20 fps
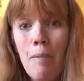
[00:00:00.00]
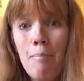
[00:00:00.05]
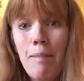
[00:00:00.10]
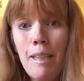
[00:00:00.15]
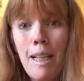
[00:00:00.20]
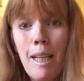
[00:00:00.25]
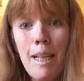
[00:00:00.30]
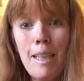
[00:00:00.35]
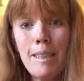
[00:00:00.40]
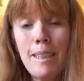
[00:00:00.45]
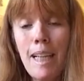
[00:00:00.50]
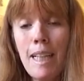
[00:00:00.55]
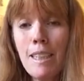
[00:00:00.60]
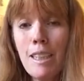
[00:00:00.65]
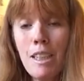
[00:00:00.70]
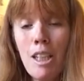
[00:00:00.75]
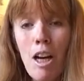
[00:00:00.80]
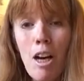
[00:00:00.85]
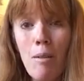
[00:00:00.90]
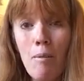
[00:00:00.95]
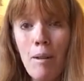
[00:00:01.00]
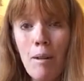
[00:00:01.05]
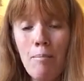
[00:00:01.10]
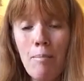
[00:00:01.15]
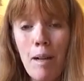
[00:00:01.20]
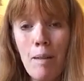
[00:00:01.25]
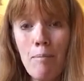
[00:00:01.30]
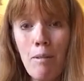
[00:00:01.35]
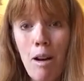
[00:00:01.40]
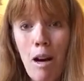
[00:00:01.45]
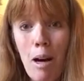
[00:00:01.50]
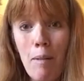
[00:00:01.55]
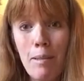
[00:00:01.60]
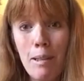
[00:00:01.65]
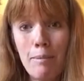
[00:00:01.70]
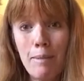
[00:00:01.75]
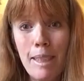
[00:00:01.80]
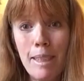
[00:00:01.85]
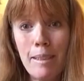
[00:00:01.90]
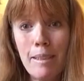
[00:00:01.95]
because that's not what my
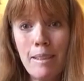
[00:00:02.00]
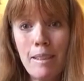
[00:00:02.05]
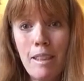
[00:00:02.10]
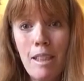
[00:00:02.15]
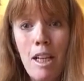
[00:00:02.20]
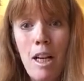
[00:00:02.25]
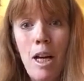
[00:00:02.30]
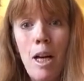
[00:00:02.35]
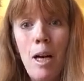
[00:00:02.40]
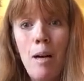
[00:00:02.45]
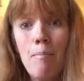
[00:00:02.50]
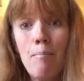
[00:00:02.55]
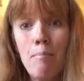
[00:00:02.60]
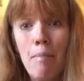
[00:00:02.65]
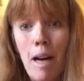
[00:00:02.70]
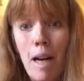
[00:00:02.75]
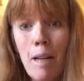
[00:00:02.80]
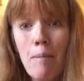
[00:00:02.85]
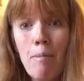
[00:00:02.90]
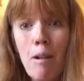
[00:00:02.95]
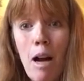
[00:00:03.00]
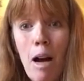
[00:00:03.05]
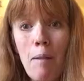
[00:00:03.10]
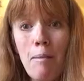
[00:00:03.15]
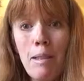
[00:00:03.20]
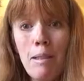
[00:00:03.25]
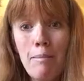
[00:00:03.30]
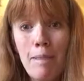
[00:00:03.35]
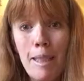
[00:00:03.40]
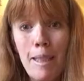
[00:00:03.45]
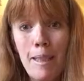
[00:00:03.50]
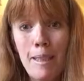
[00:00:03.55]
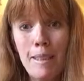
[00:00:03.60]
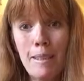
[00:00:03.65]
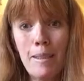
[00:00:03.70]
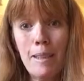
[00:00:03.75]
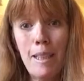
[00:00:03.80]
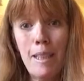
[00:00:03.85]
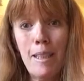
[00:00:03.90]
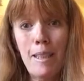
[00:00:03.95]
problem is. My problem
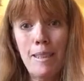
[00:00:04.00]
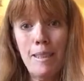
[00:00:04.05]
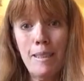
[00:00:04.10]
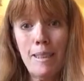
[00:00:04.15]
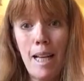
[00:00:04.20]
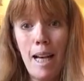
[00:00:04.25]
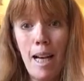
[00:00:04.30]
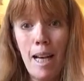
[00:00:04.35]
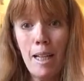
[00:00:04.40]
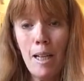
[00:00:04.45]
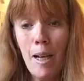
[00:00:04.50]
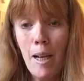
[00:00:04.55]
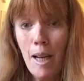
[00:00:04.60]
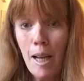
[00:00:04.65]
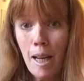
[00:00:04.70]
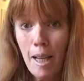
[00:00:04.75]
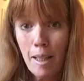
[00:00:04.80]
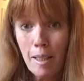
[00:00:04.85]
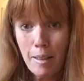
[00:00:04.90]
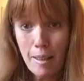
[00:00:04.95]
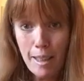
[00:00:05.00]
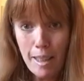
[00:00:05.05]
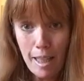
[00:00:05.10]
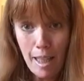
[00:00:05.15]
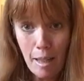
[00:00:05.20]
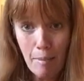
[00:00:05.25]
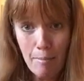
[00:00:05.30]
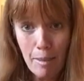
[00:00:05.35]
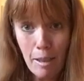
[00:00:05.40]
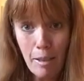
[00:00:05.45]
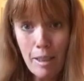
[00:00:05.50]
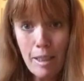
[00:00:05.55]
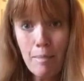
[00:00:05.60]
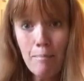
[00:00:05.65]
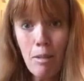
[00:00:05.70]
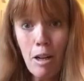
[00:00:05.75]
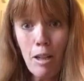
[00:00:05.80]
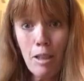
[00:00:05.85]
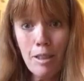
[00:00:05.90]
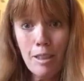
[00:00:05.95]
is that the American
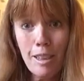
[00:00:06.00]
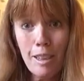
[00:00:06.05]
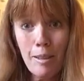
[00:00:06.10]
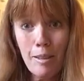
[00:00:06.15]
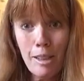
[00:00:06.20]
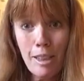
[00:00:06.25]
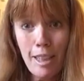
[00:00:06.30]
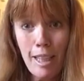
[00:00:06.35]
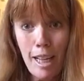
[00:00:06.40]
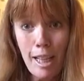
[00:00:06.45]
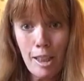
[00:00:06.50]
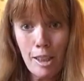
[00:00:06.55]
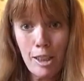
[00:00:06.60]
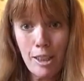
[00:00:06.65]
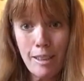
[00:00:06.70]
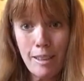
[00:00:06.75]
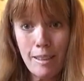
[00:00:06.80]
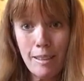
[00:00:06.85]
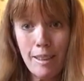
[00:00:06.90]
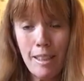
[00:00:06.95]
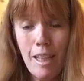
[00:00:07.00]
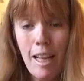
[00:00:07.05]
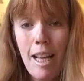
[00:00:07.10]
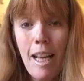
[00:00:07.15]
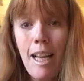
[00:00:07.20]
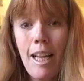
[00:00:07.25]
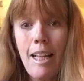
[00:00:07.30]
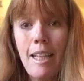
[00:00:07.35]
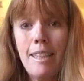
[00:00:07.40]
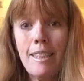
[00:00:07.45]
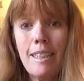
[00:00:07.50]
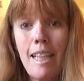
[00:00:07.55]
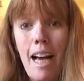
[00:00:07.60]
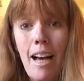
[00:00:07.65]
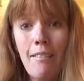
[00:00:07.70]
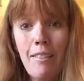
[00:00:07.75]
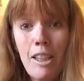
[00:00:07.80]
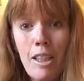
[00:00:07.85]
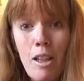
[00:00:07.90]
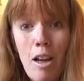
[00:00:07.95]
Bar Association is
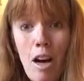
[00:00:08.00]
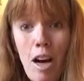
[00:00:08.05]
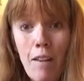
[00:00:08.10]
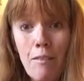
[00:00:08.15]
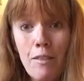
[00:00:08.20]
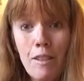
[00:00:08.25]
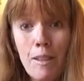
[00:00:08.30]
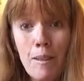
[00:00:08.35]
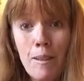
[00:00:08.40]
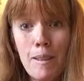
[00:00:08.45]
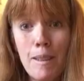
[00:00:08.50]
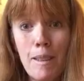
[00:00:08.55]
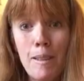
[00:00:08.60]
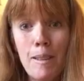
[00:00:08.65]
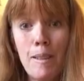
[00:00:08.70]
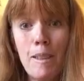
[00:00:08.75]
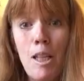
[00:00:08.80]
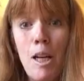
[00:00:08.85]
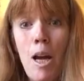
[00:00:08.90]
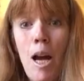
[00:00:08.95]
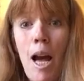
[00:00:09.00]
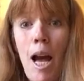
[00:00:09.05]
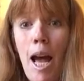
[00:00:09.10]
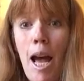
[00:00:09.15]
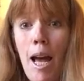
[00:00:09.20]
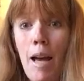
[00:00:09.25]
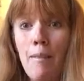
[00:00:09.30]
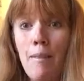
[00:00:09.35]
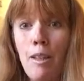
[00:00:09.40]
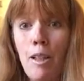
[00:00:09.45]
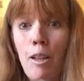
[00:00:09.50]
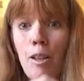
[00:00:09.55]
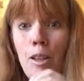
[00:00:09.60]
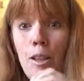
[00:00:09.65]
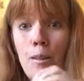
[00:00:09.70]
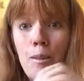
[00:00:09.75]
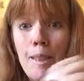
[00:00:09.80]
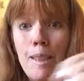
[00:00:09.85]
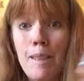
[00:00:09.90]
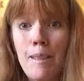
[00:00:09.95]
having conferences and they're
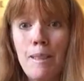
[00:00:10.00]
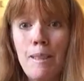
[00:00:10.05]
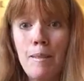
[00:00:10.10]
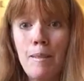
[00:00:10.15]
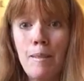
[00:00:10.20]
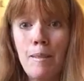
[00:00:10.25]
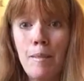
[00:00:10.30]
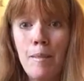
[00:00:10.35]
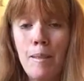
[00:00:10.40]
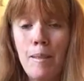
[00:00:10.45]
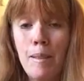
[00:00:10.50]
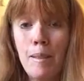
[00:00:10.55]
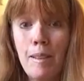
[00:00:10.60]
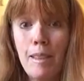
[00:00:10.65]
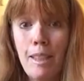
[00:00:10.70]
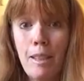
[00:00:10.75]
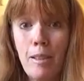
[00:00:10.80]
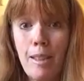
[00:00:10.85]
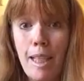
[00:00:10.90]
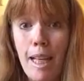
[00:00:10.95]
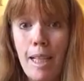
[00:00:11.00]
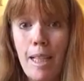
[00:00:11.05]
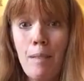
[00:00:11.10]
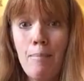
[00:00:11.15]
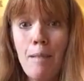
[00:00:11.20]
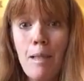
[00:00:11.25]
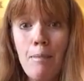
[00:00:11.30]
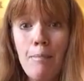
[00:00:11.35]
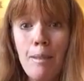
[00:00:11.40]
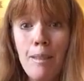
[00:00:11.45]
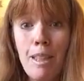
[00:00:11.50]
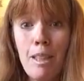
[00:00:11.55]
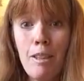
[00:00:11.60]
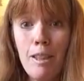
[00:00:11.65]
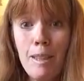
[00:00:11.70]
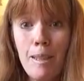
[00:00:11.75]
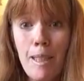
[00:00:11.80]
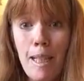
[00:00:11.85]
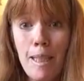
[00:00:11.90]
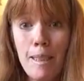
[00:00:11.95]
getting people that
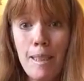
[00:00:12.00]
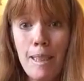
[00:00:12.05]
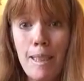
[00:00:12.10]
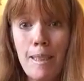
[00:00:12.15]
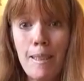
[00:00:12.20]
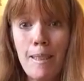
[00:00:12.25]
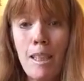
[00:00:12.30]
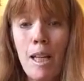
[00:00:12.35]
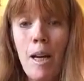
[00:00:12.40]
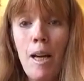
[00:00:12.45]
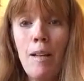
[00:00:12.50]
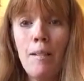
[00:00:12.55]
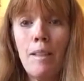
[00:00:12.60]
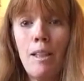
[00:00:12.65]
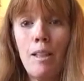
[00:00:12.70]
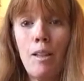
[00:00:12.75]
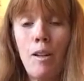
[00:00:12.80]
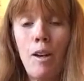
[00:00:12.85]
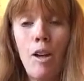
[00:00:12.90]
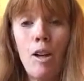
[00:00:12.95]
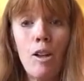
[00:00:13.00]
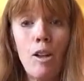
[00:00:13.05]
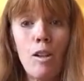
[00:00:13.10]
are attendees that are